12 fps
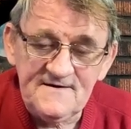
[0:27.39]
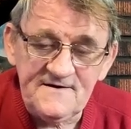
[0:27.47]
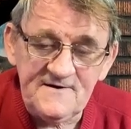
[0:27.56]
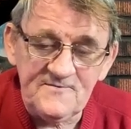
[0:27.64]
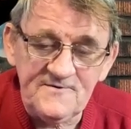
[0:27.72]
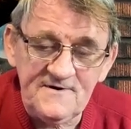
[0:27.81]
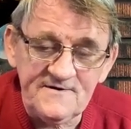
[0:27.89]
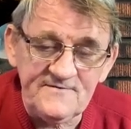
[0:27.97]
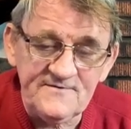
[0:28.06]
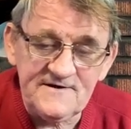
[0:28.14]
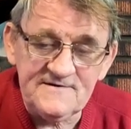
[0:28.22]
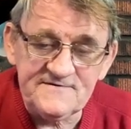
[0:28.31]
Now we're not
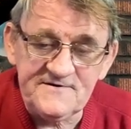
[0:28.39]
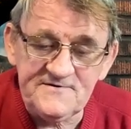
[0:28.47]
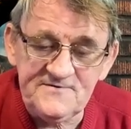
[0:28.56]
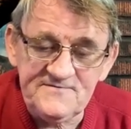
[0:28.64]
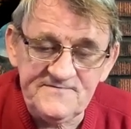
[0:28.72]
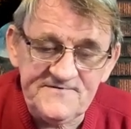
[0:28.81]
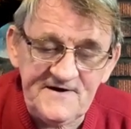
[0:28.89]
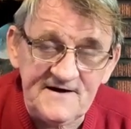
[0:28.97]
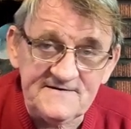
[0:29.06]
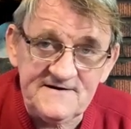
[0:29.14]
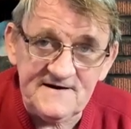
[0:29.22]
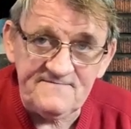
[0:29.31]
going to get too
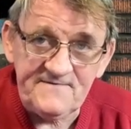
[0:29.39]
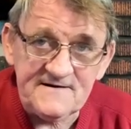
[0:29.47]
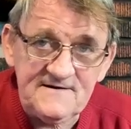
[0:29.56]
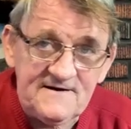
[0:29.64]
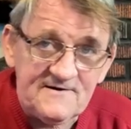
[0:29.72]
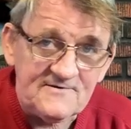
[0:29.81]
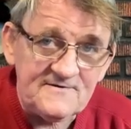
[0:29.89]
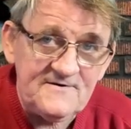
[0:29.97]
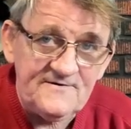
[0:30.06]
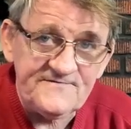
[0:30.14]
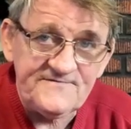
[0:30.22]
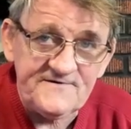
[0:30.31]
scientific here
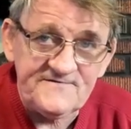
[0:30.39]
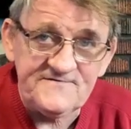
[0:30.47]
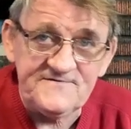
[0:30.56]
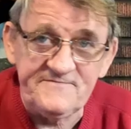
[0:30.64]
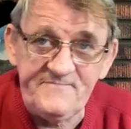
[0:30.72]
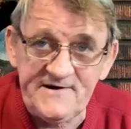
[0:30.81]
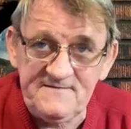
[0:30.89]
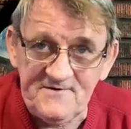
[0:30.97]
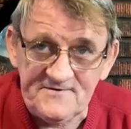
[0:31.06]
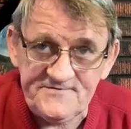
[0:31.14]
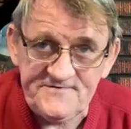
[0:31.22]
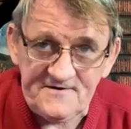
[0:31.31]
because this is the
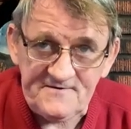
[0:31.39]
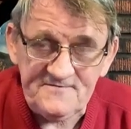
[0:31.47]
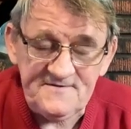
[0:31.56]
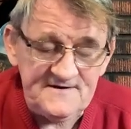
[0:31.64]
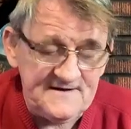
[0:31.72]
Peebo show.